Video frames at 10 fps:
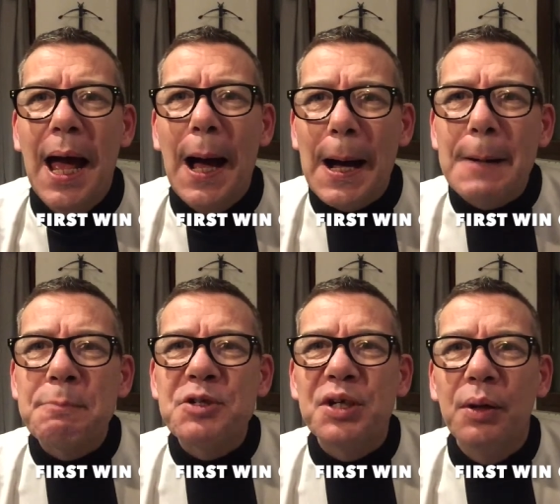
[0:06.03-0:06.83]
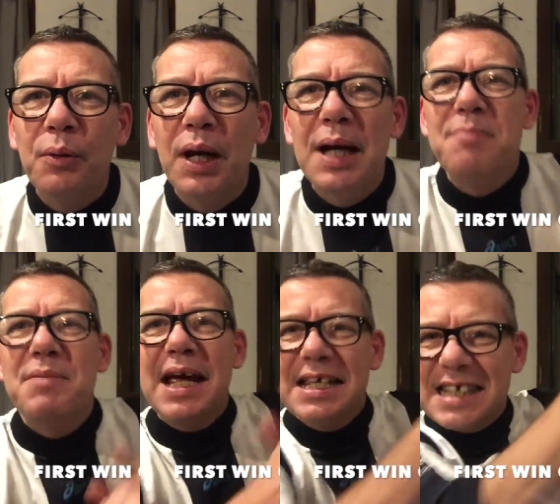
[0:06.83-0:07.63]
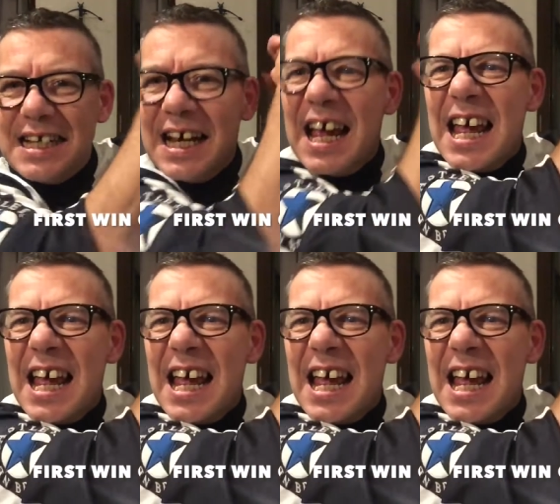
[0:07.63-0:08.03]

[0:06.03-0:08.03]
Absolutely amazing.